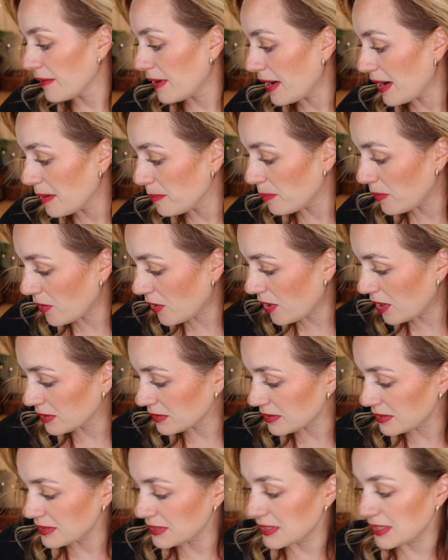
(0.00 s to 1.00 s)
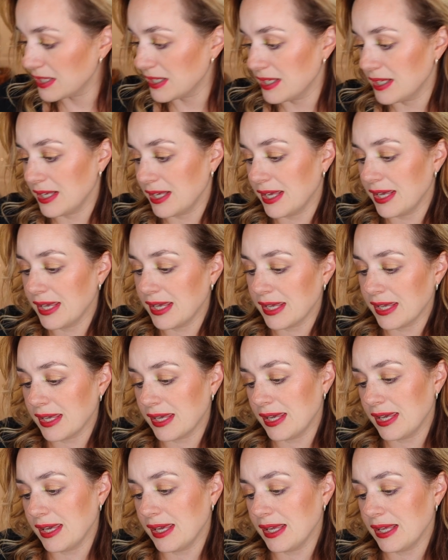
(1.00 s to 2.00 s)
I bought the
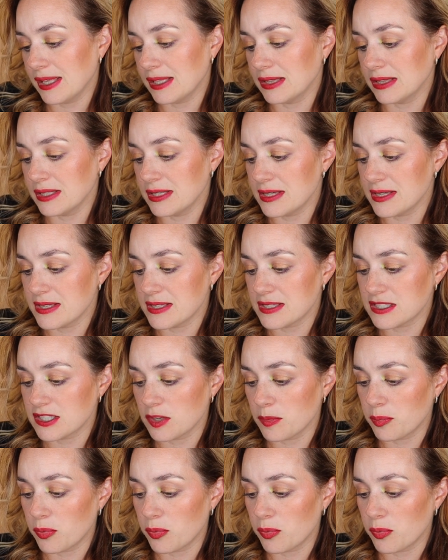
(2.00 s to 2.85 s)
INKEY List